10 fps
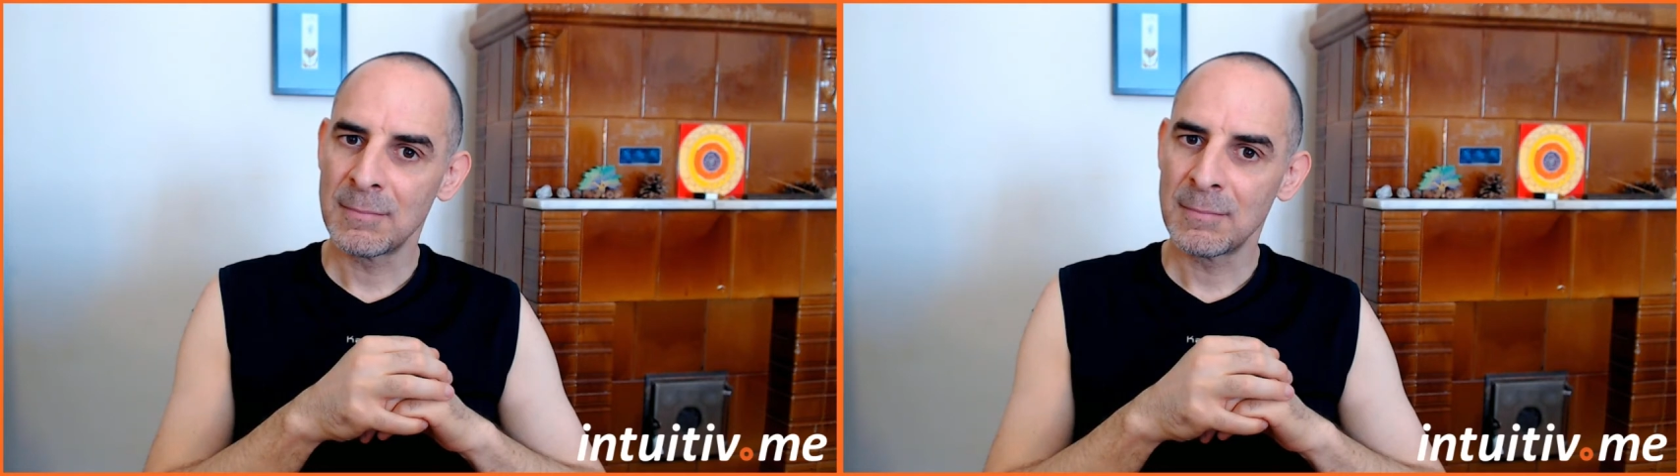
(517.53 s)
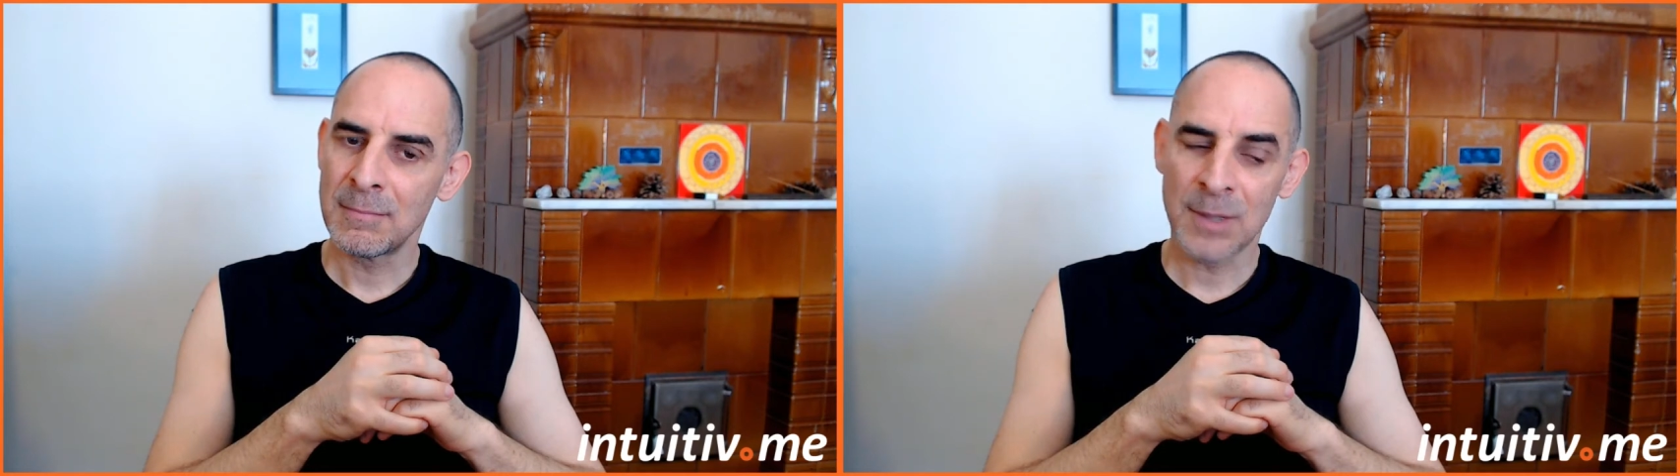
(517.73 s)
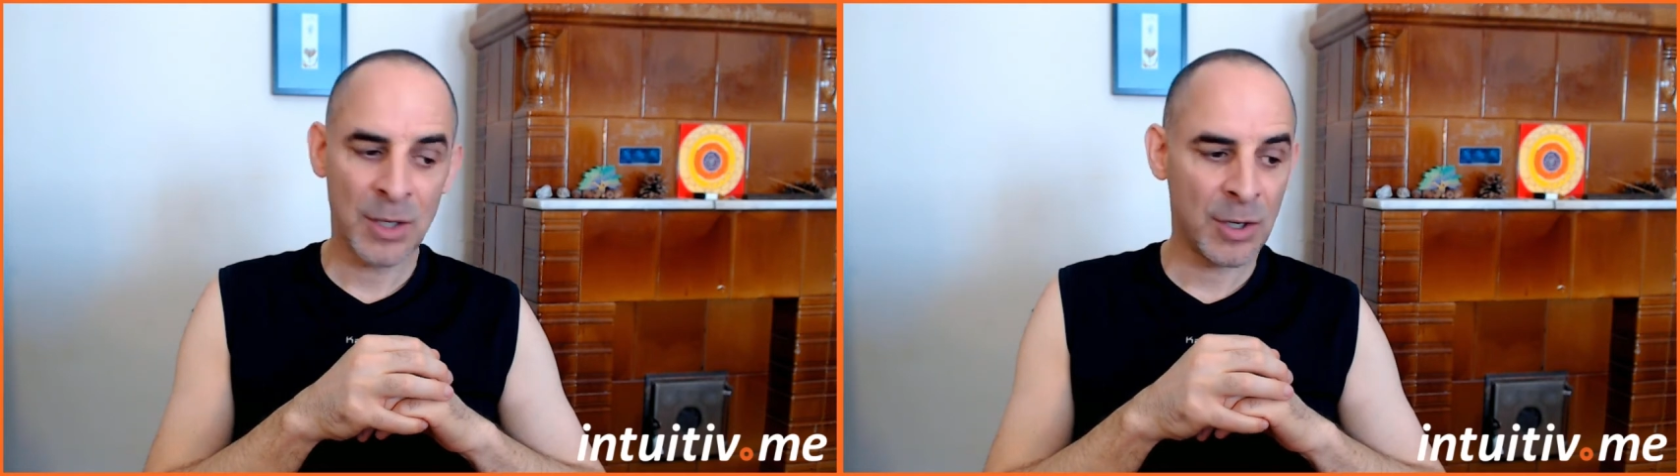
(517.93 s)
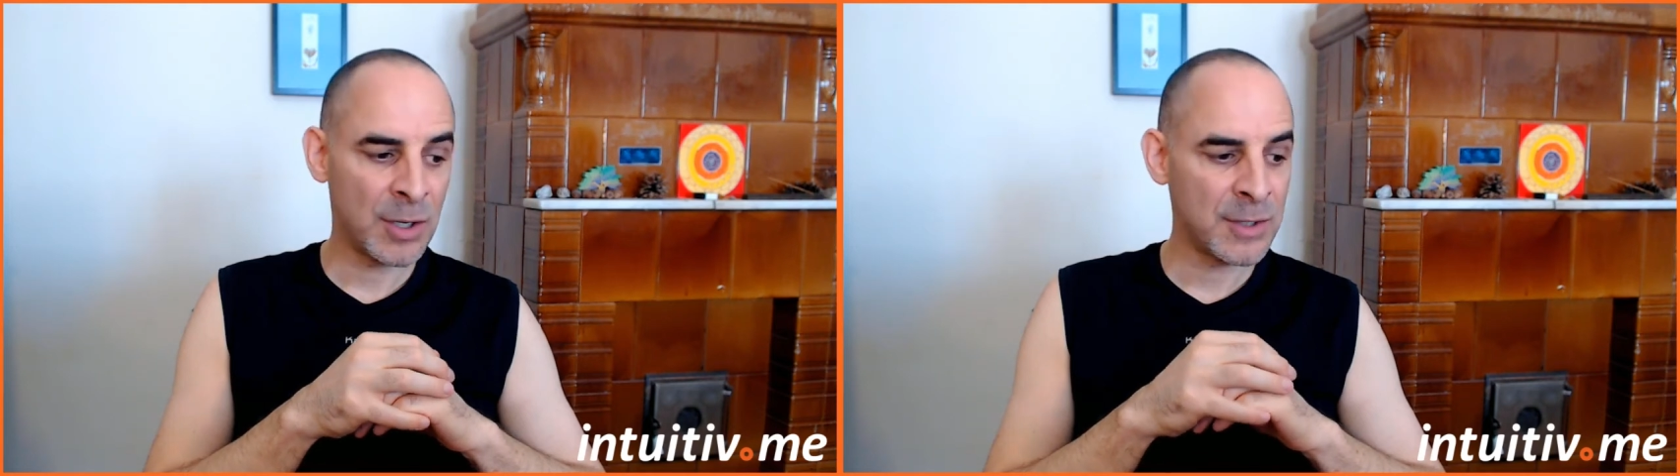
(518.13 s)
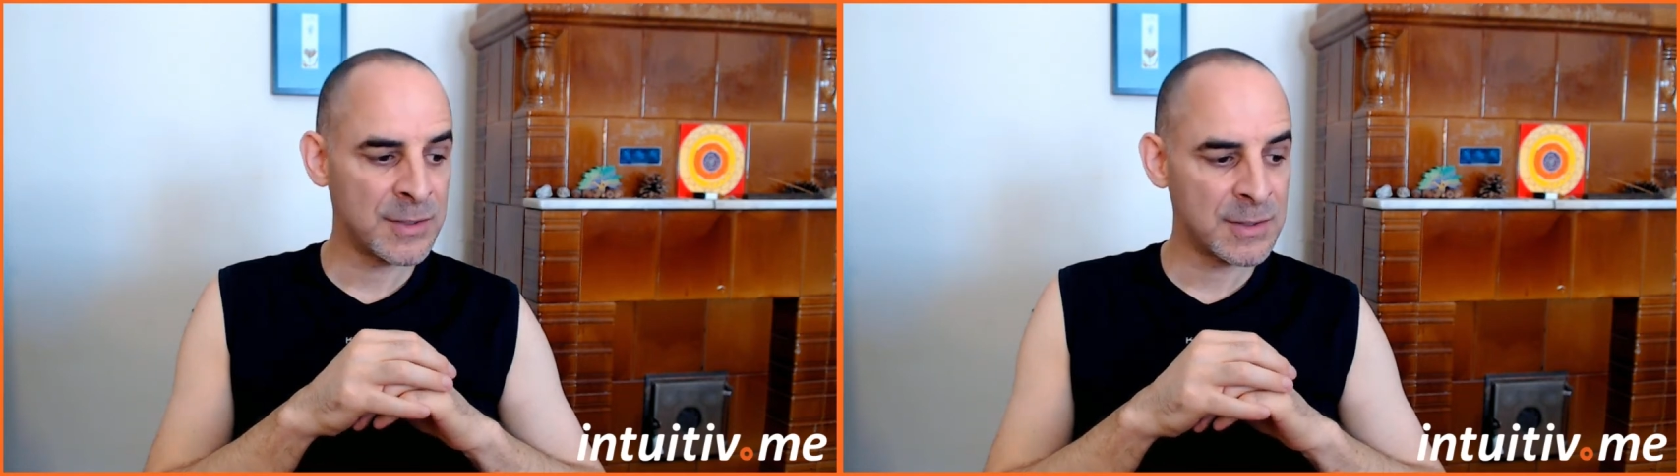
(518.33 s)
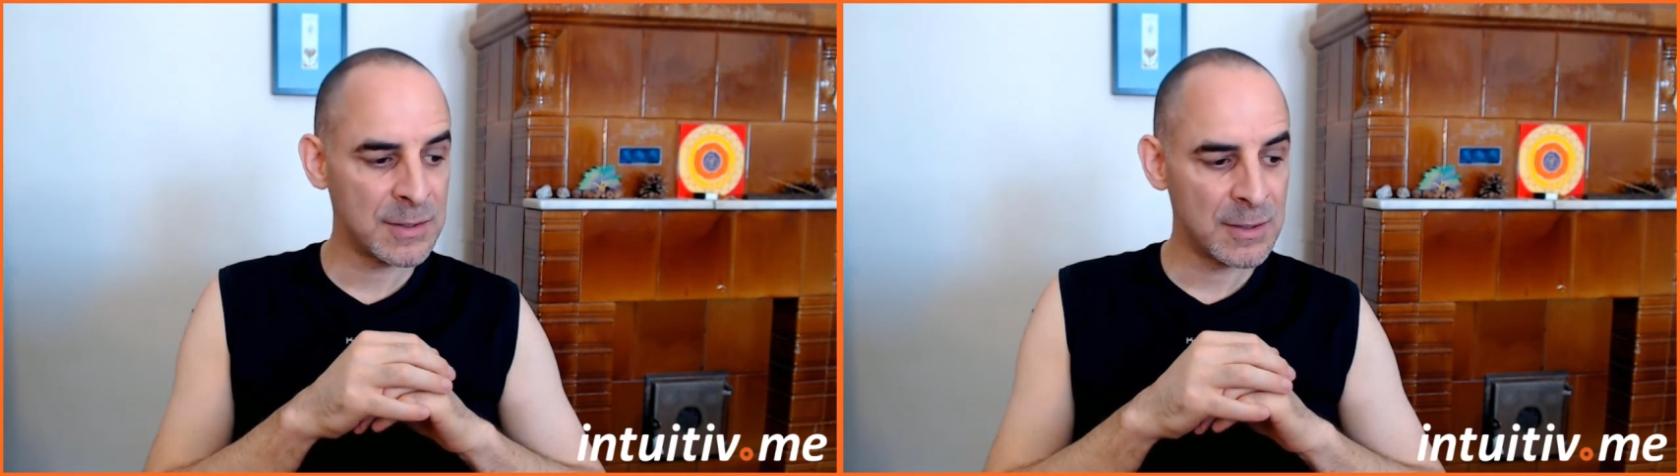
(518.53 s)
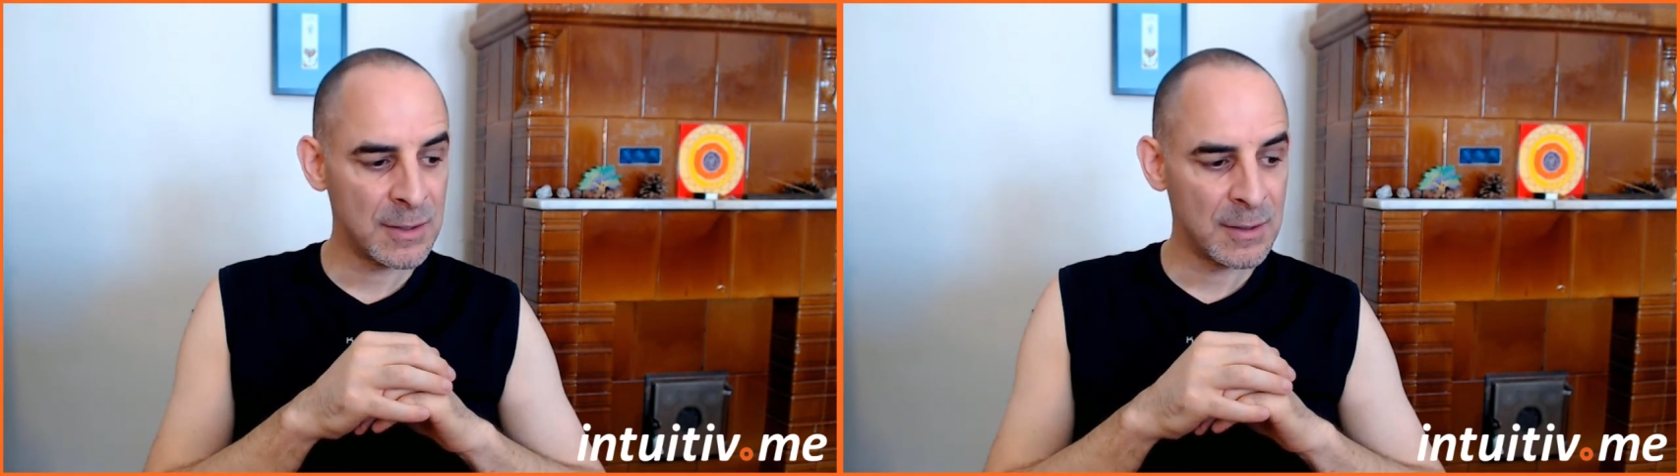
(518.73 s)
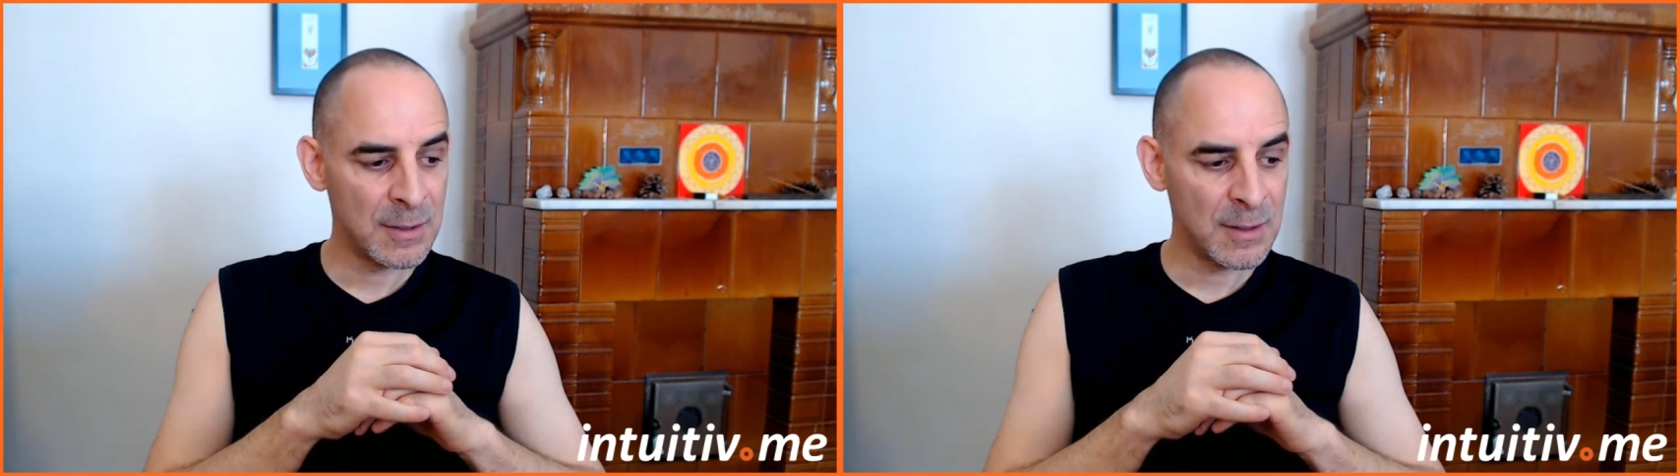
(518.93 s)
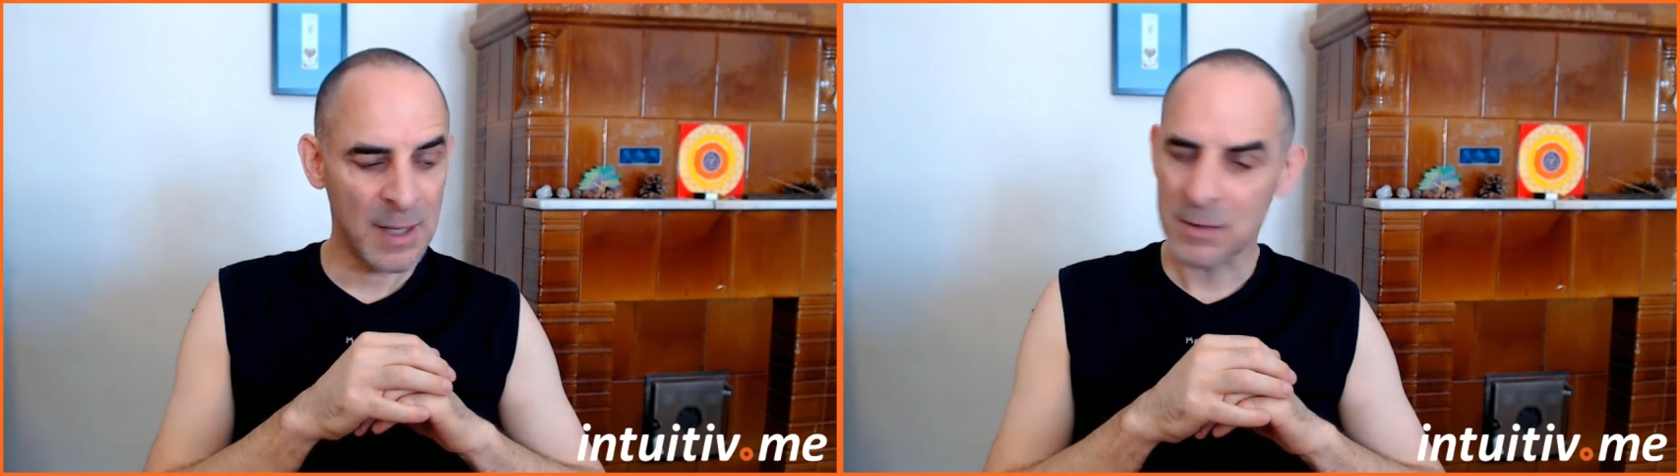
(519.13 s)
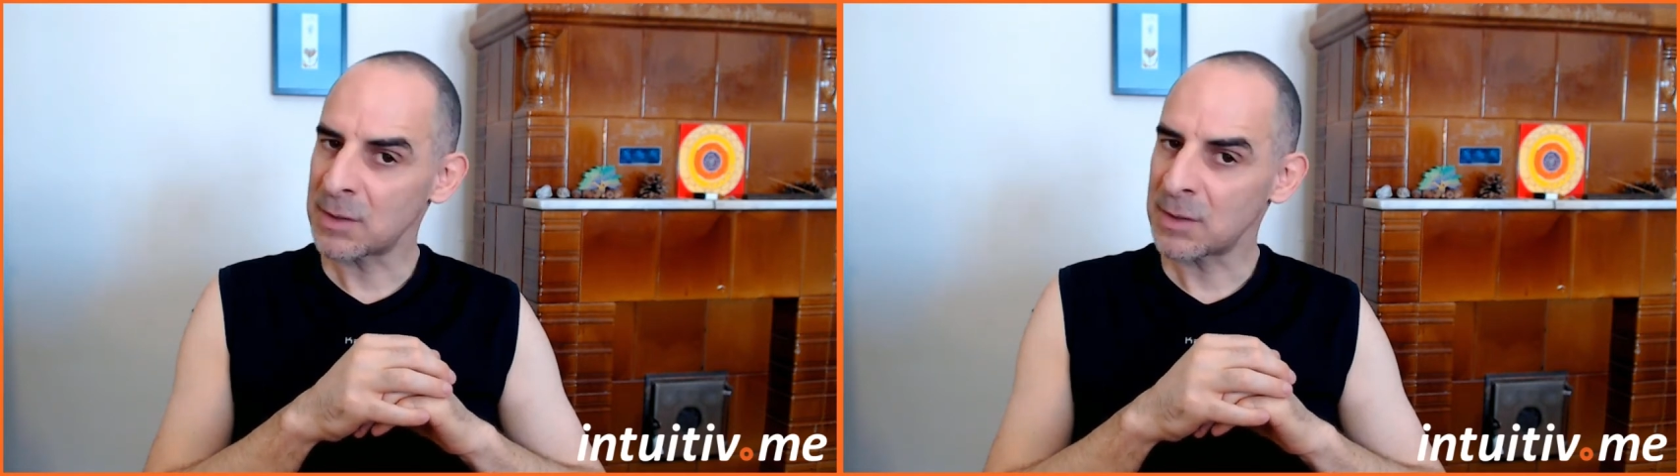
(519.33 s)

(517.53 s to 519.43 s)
Because that's